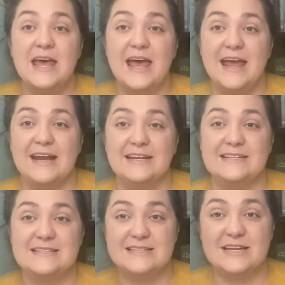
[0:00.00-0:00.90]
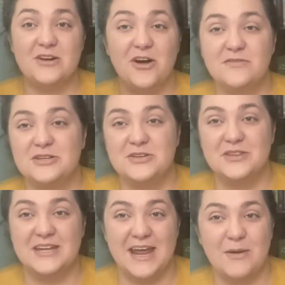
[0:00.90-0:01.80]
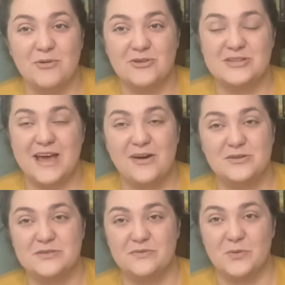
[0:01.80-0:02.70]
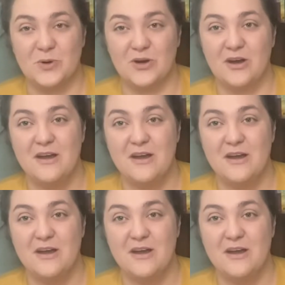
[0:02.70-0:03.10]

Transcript: and sent it off to the neighbor's house for